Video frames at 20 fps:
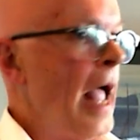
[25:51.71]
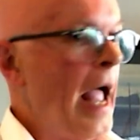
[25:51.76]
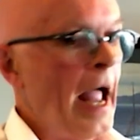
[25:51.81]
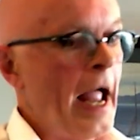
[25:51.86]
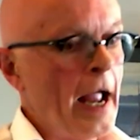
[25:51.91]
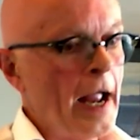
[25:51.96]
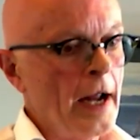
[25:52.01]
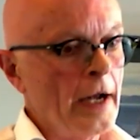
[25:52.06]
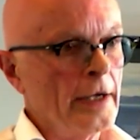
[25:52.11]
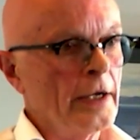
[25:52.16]

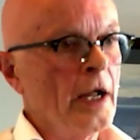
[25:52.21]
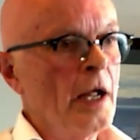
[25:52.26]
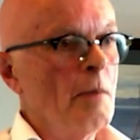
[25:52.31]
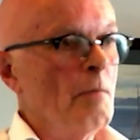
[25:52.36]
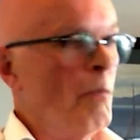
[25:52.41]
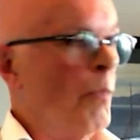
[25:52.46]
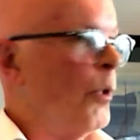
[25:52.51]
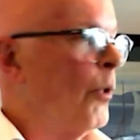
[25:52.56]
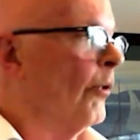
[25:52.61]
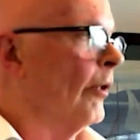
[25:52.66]
and
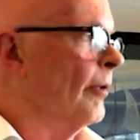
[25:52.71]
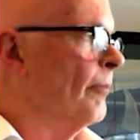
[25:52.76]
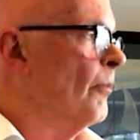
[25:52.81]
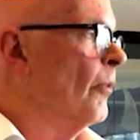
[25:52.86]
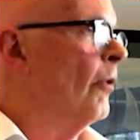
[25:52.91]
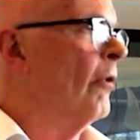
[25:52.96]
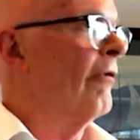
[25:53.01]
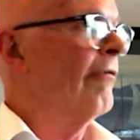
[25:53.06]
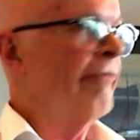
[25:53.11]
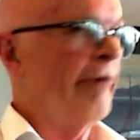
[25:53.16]

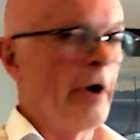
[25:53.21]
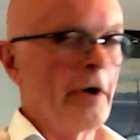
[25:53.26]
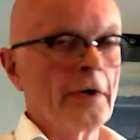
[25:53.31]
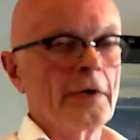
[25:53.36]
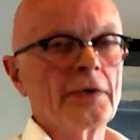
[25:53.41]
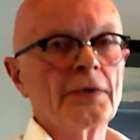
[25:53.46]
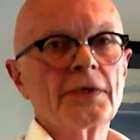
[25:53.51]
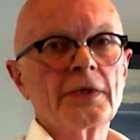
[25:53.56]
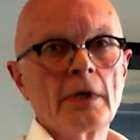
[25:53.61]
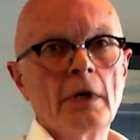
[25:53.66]
more
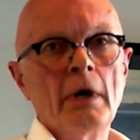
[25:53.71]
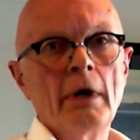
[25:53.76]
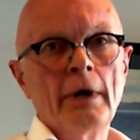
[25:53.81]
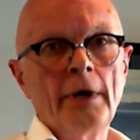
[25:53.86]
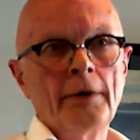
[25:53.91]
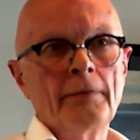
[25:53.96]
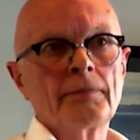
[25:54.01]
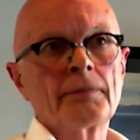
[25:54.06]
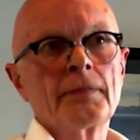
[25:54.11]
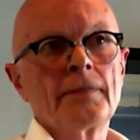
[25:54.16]
focused on,